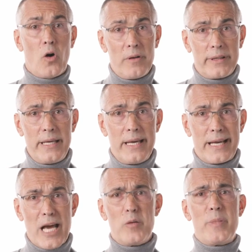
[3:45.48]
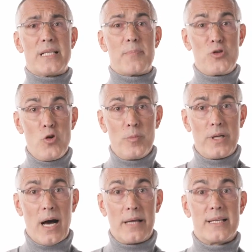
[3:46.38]
novelty cannot be subsumed
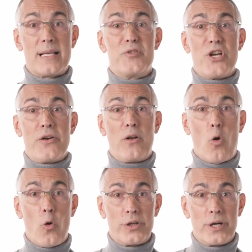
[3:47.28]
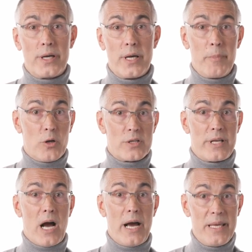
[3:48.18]
under some general order because they
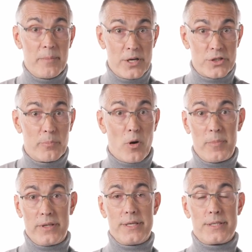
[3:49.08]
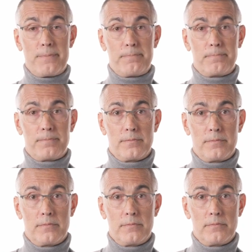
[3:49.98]
are emergent properties.
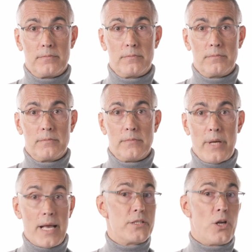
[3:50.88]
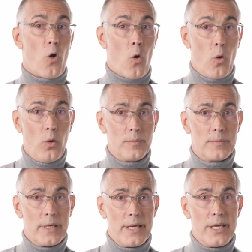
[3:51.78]
Hence, the whole
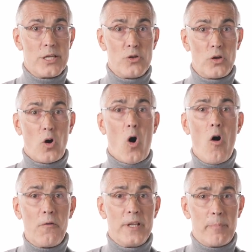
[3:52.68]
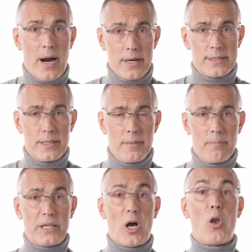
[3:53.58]
is not of the parts,
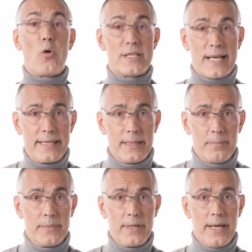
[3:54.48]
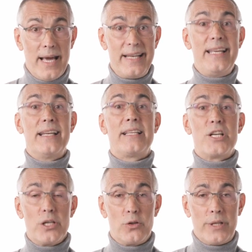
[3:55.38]
but alongside them, and in
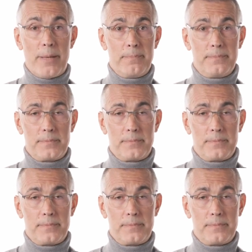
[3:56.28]
addition to them.